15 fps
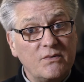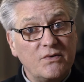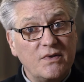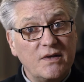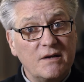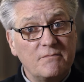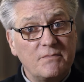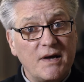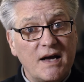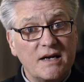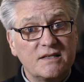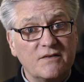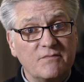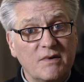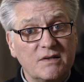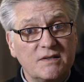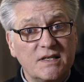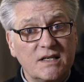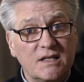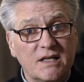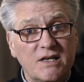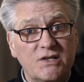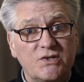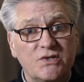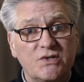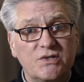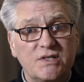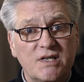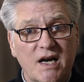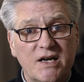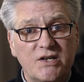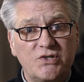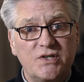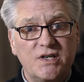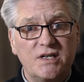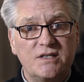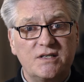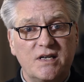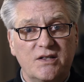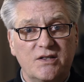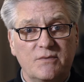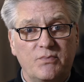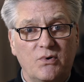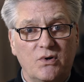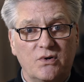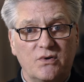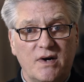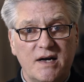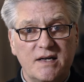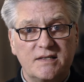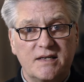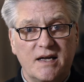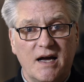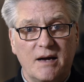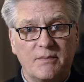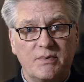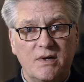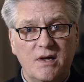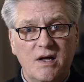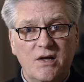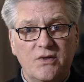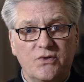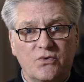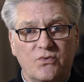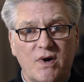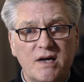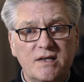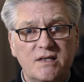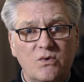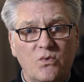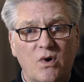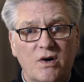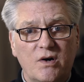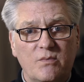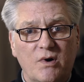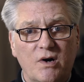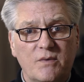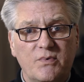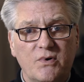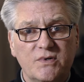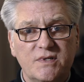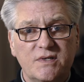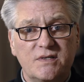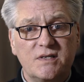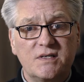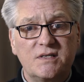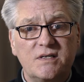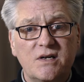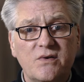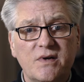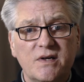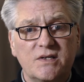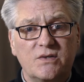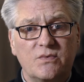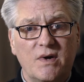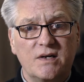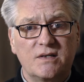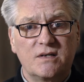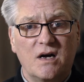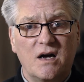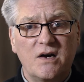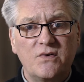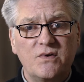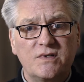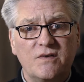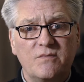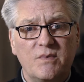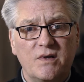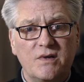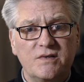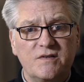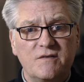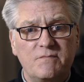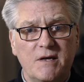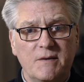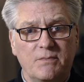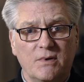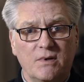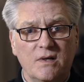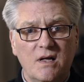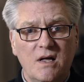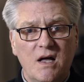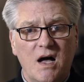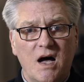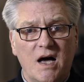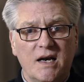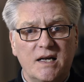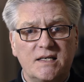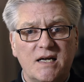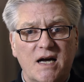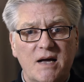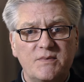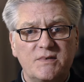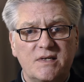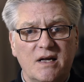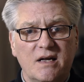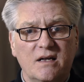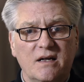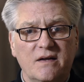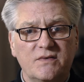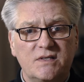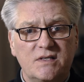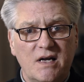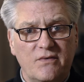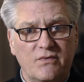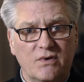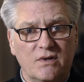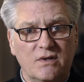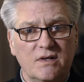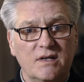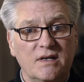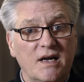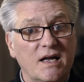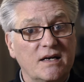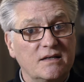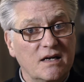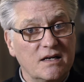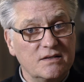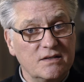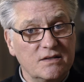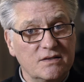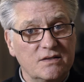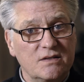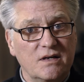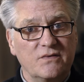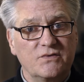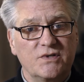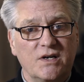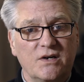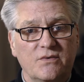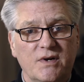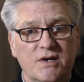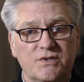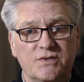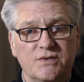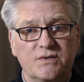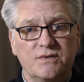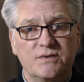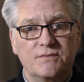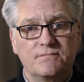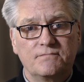with the impacts of melting glaciers, ice sheets, and the polar ice cap, the rising watermark poses a serious threat to hundreds of millions of people on a timescale of several, not dozens, of generations.